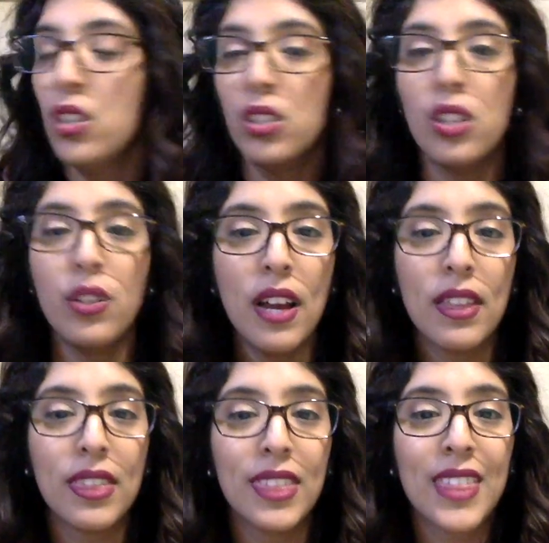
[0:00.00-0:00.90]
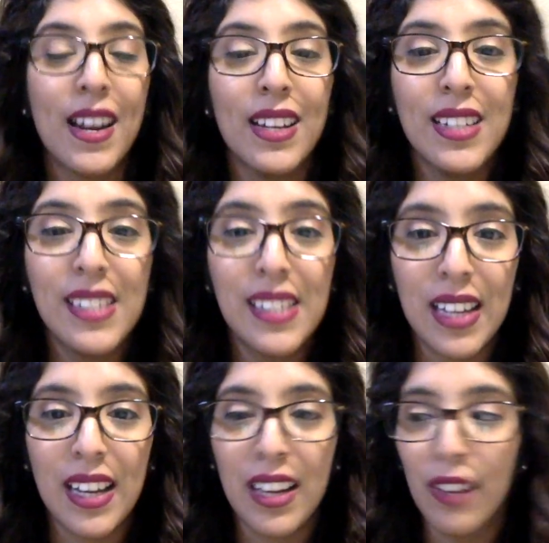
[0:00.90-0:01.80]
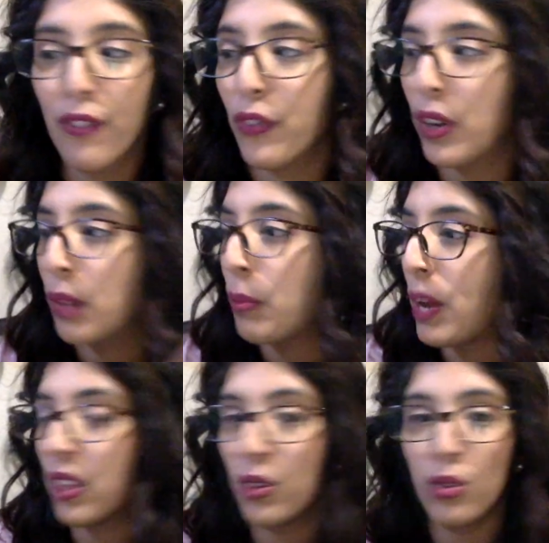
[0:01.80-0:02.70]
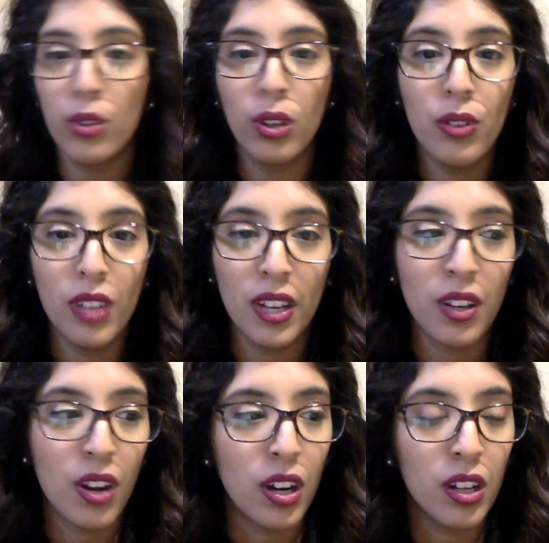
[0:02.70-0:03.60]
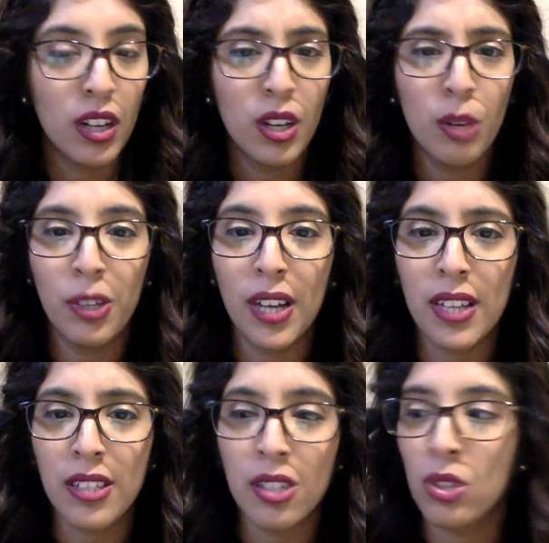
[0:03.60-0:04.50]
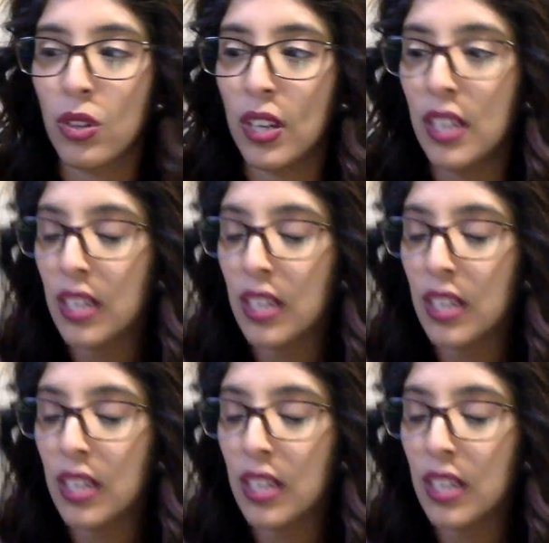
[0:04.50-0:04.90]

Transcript: So yeah, that is it for my little clothing haul. I hope you guys enjoyed it.